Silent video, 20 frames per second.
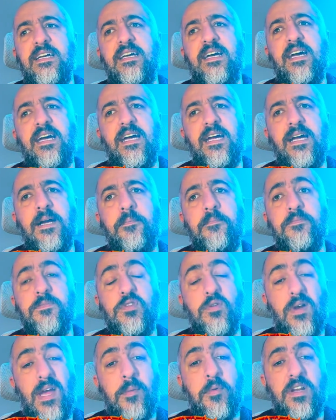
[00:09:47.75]
So
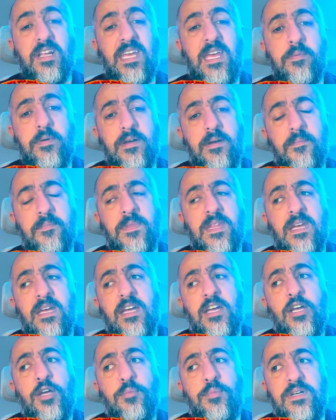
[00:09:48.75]
I am going to keep it,
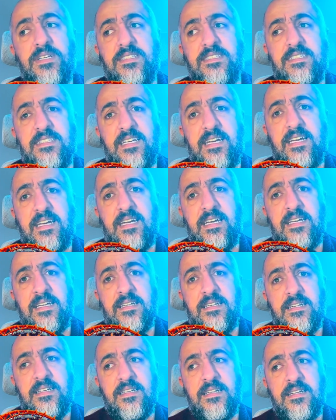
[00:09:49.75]
but
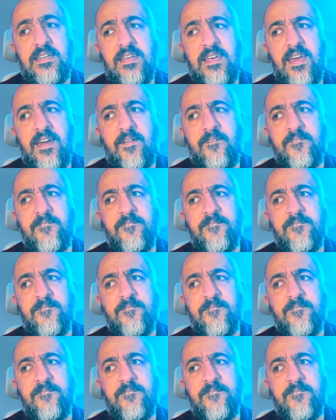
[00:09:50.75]
yeah,